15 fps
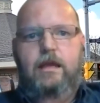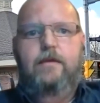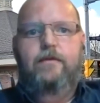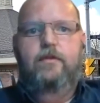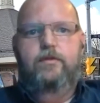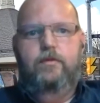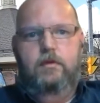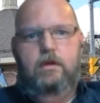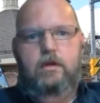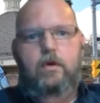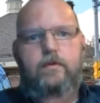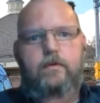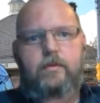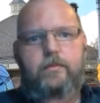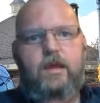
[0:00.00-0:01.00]
even through the
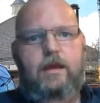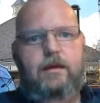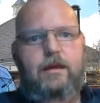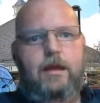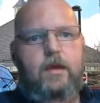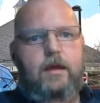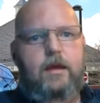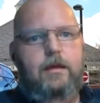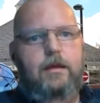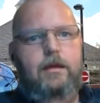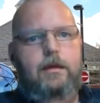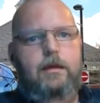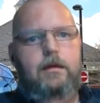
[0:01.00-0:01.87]
COVID pandemic.